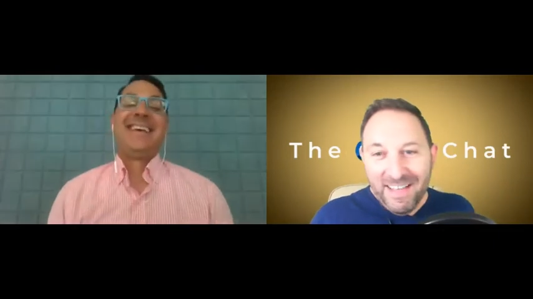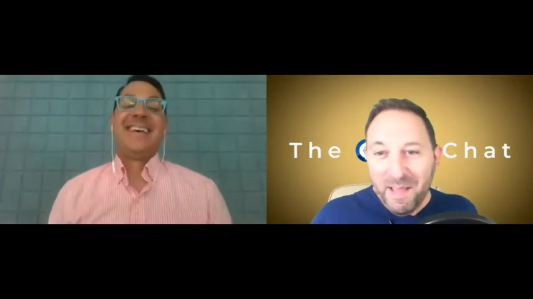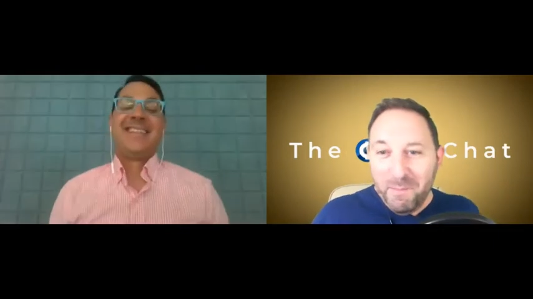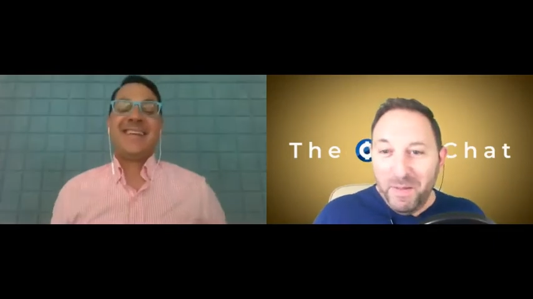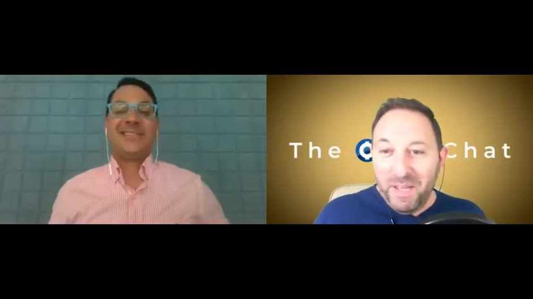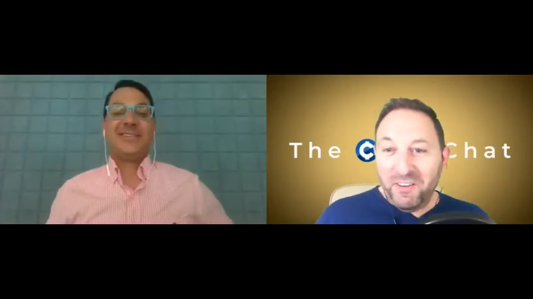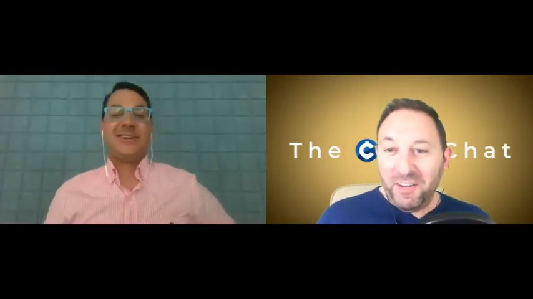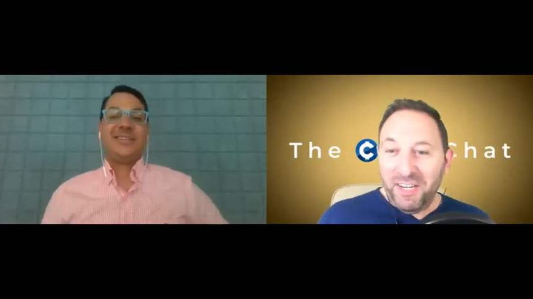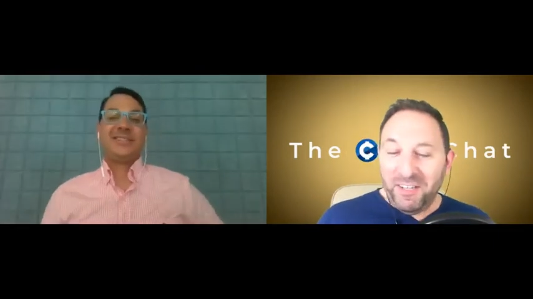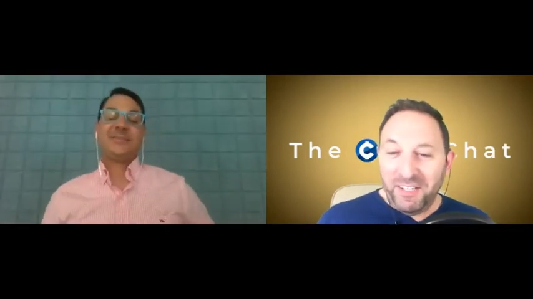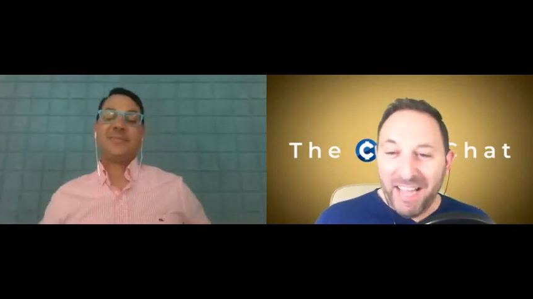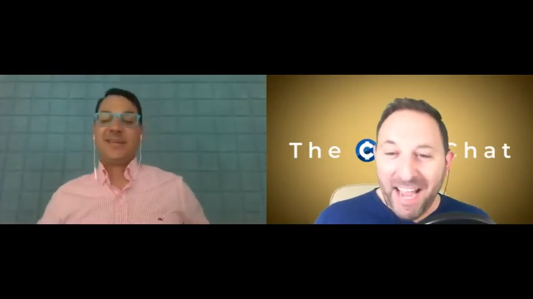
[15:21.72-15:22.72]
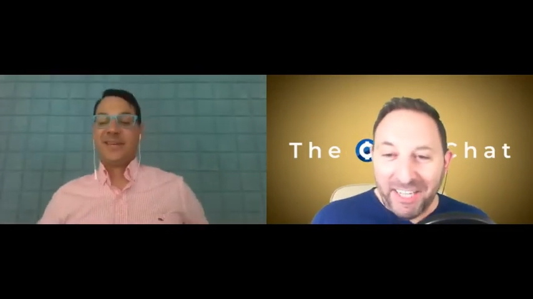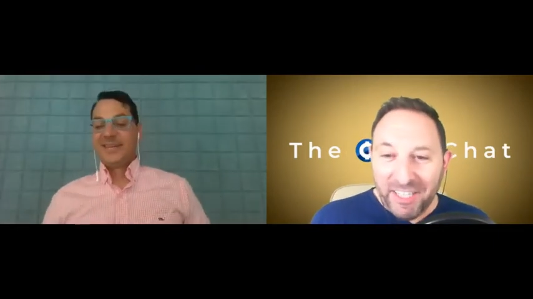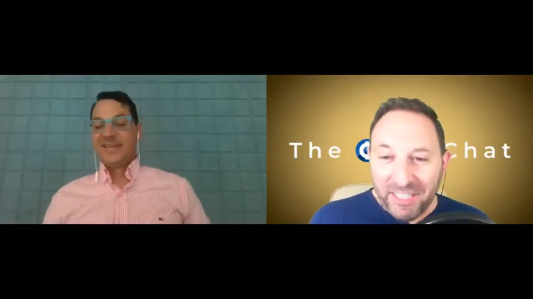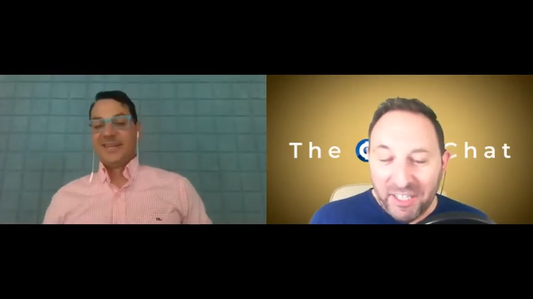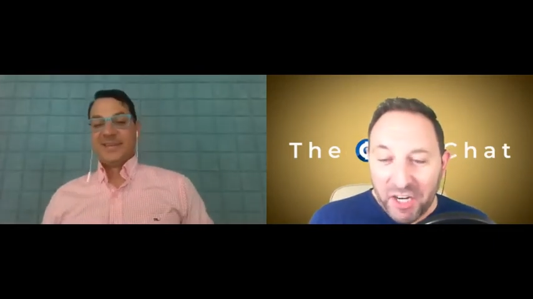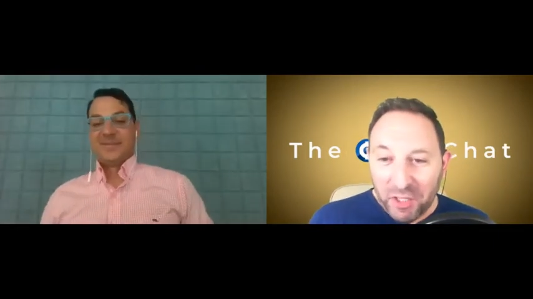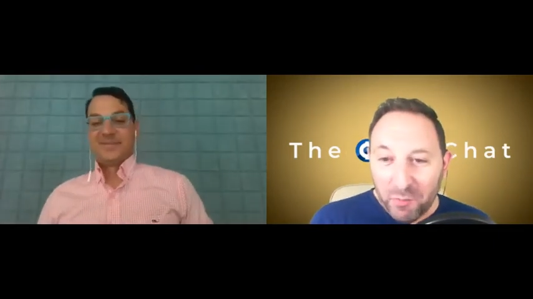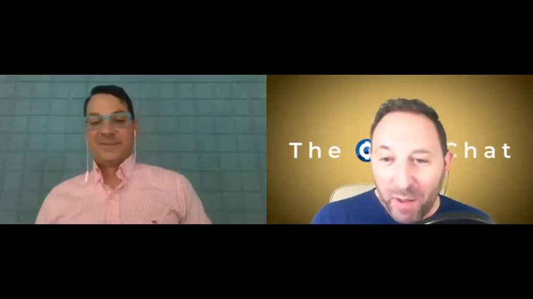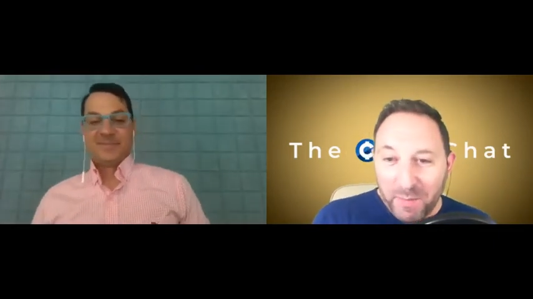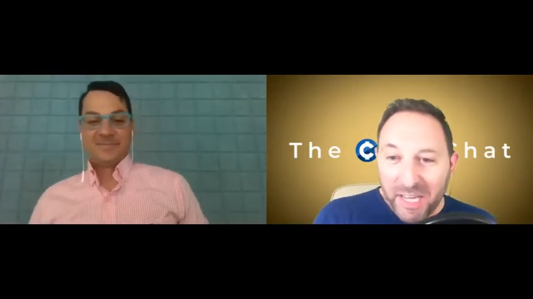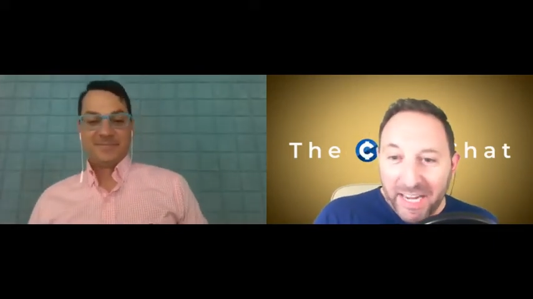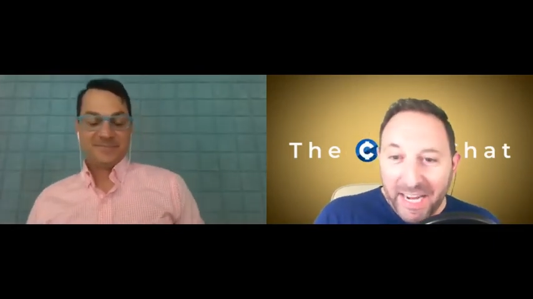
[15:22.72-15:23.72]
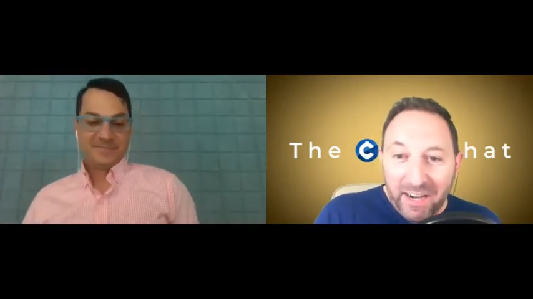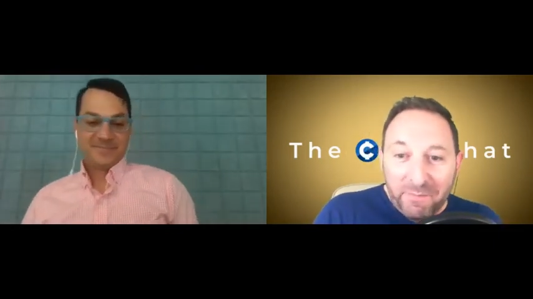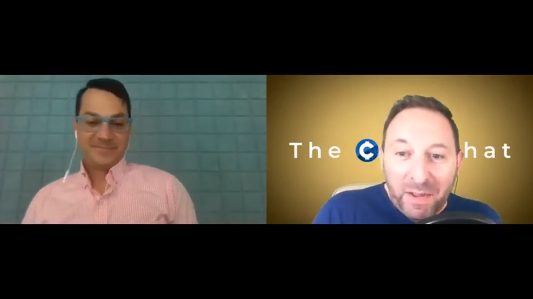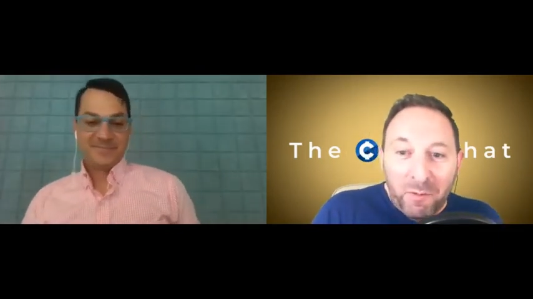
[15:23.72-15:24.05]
Speaker 1: That's Bitcoin awesome. Adult. I actually had to check the website out. If my